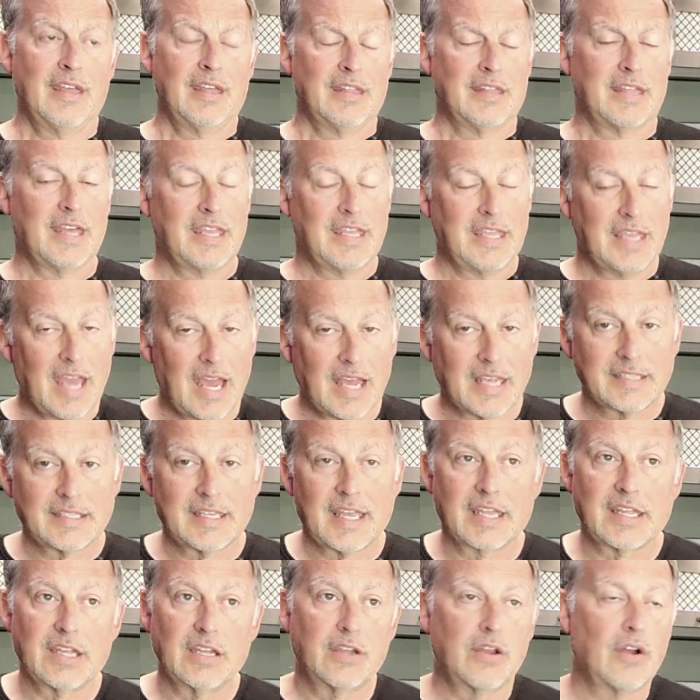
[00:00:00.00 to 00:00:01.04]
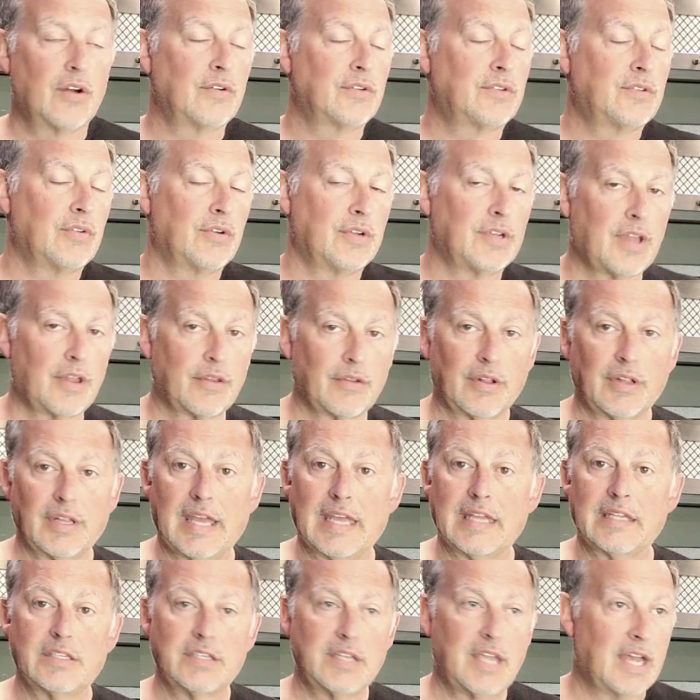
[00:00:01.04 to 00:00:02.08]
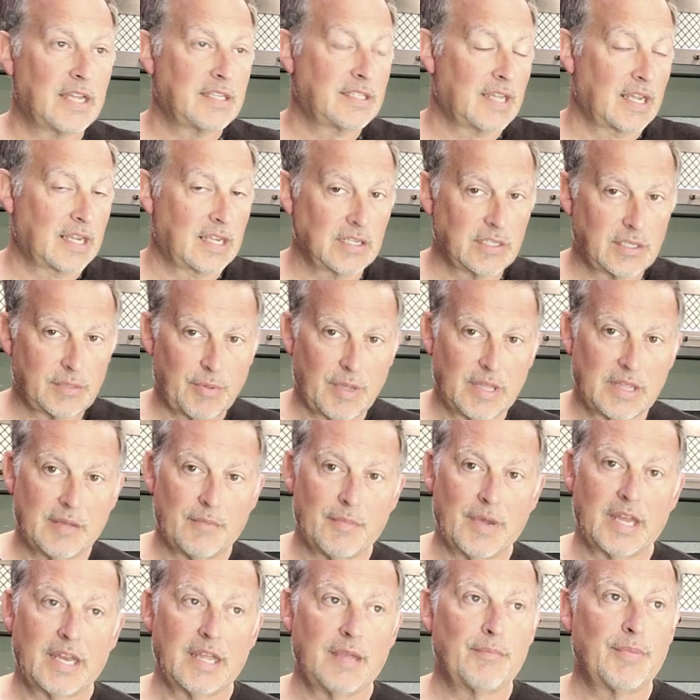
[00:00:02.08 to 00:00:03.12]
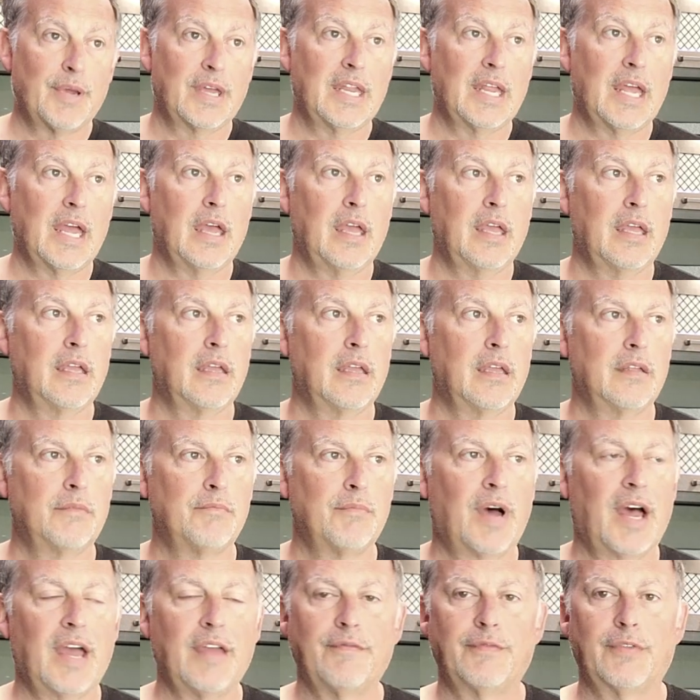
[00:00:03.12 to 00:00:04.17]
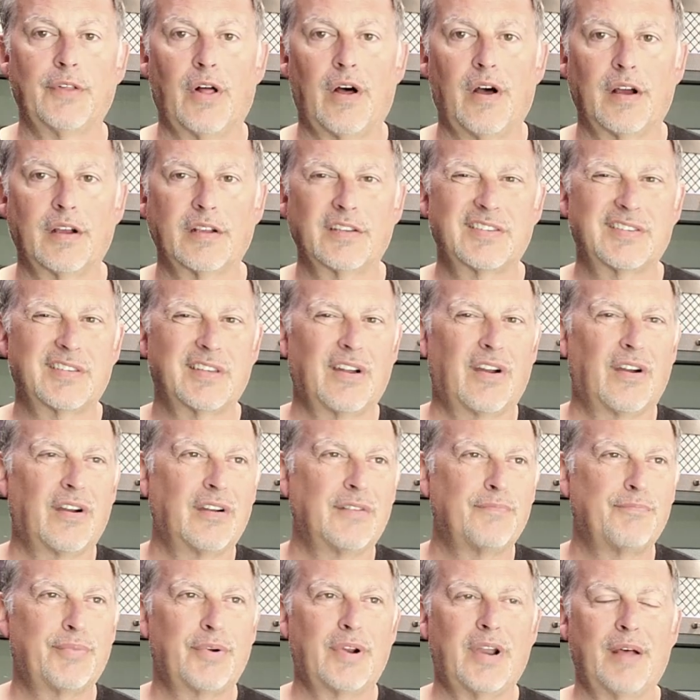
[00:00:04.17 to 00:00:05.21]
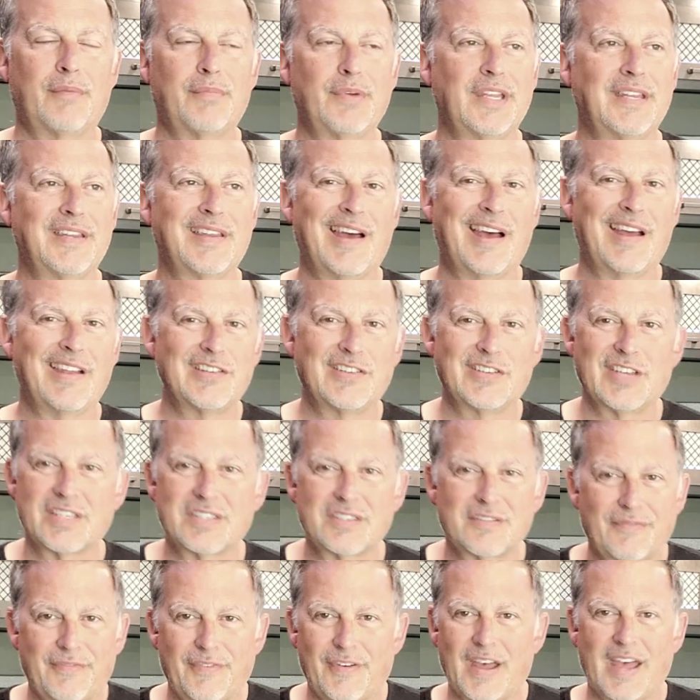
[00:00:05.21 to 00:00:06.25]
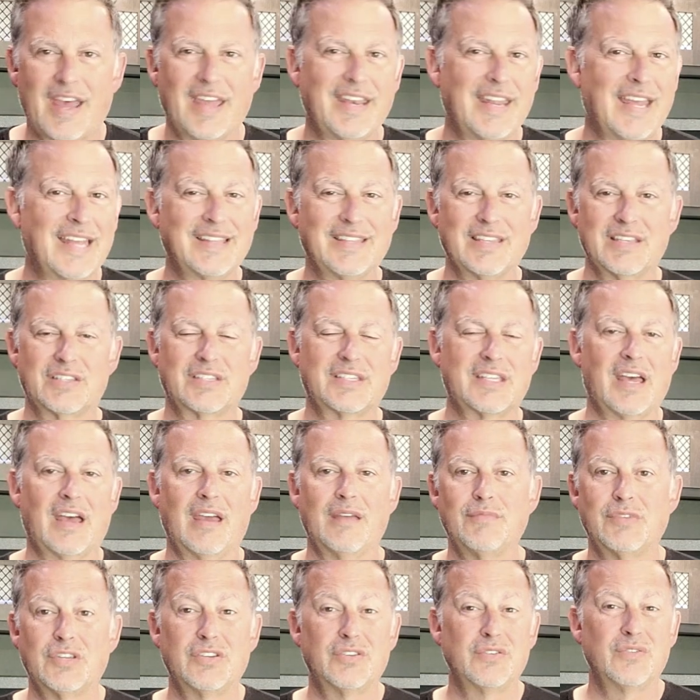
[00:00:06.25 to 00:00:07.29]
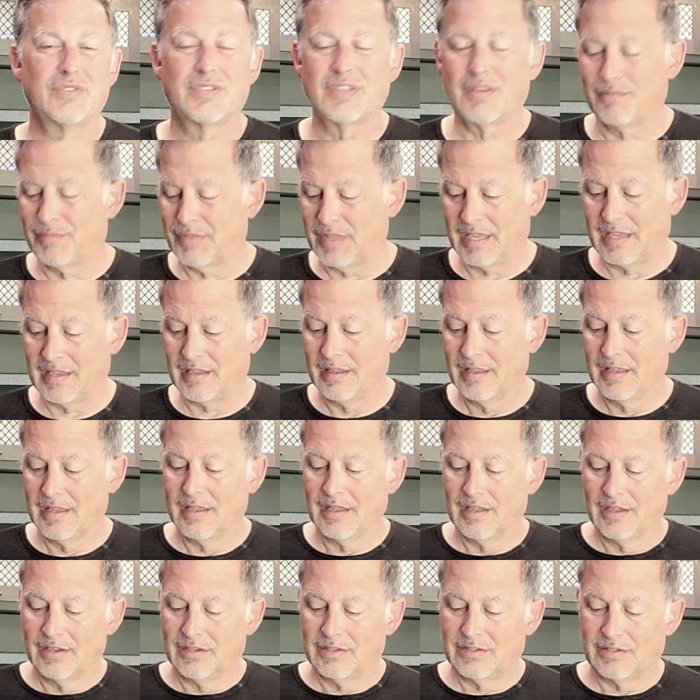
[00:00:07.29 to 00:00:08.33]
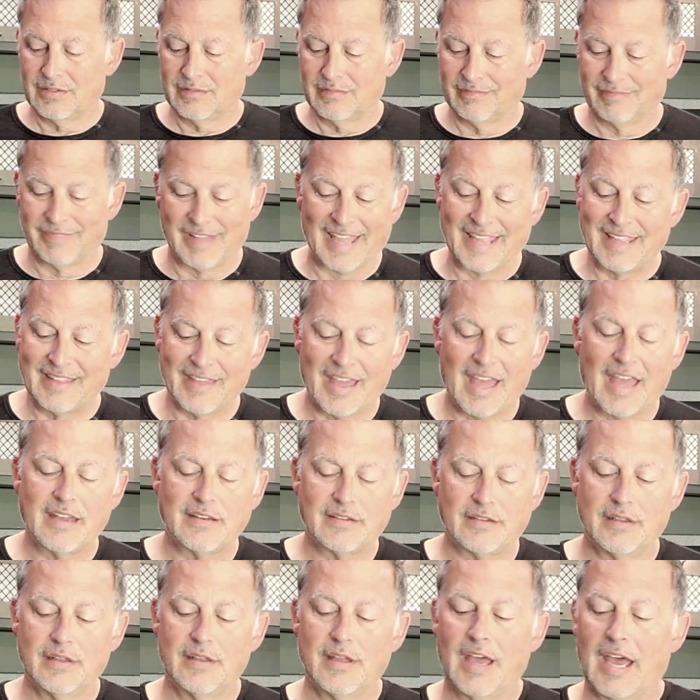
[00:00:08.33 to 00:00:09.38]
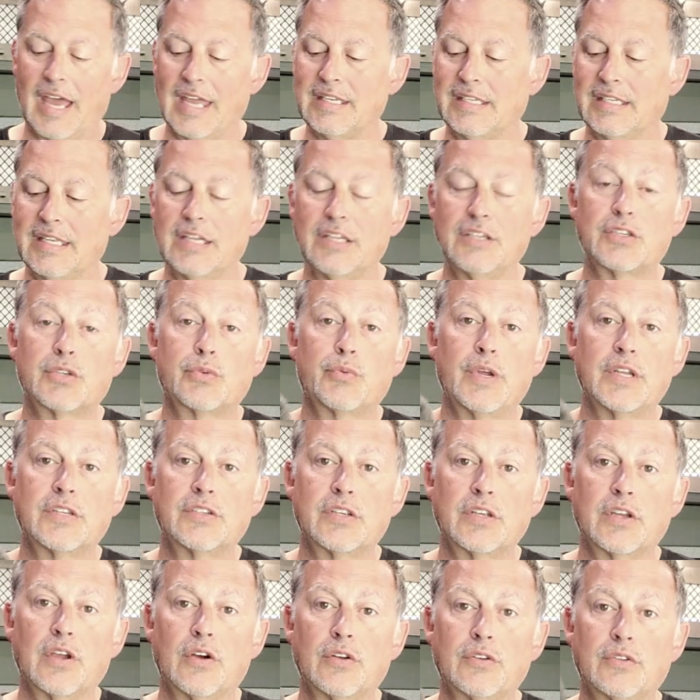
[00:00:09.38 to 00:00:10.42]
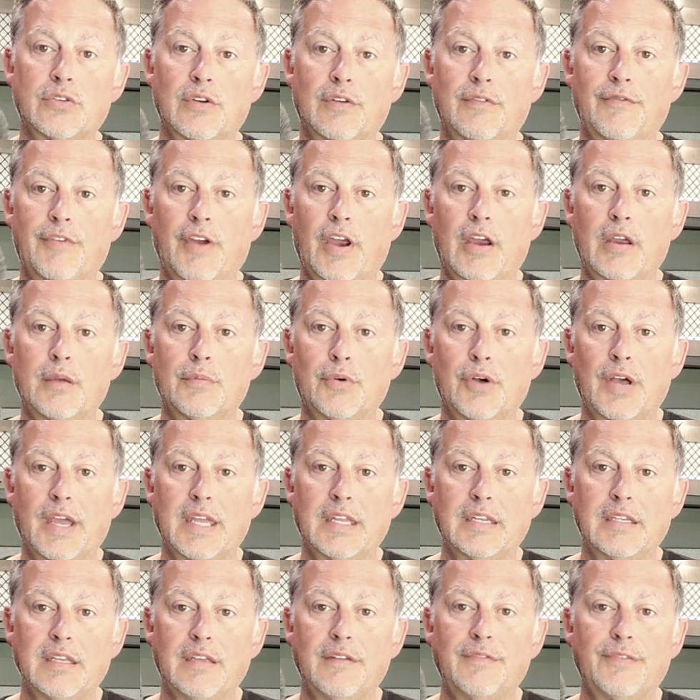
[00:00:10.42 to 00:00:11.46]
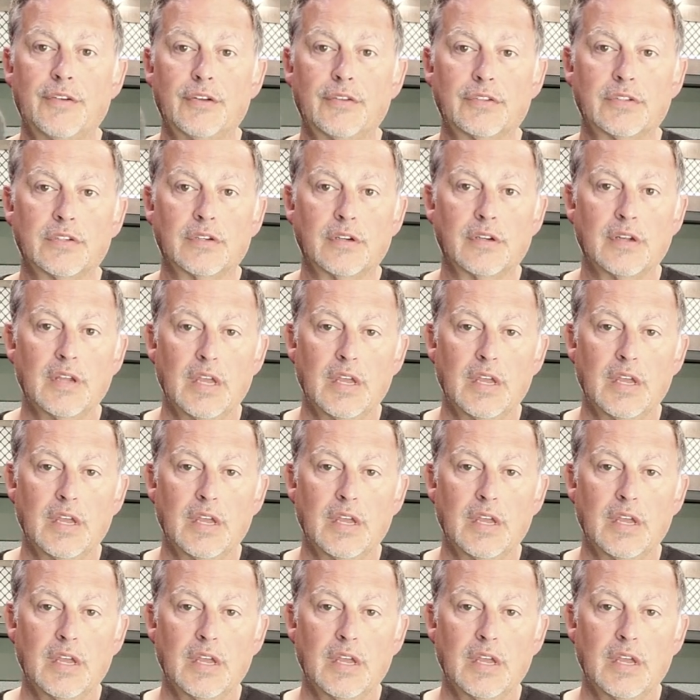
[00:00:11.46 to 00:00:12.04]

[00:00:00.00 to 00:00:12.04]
that yes, I can go to another lens. Yes, I can spend the money, but my vlogs are probably not justified at this time to do something like that. I did switch and go to a variable ND filter,